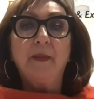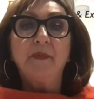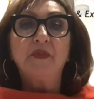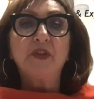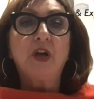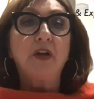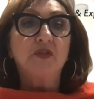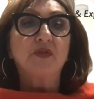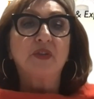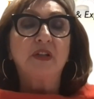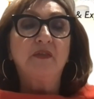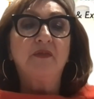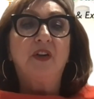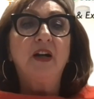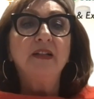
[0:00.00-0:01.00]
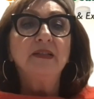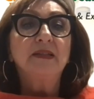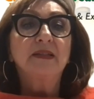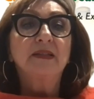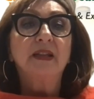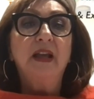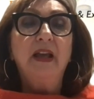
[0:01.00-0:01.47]
dietary
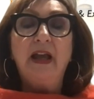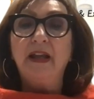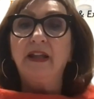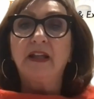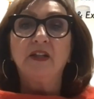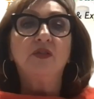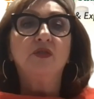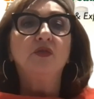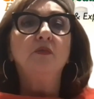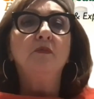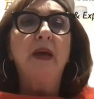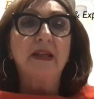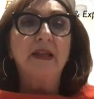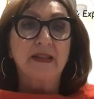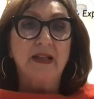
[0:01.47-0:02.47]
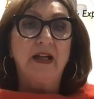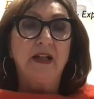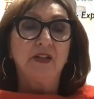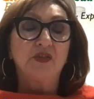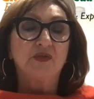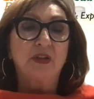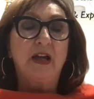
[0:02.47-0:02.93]
advice and can do
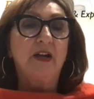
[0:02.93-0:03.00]
massage,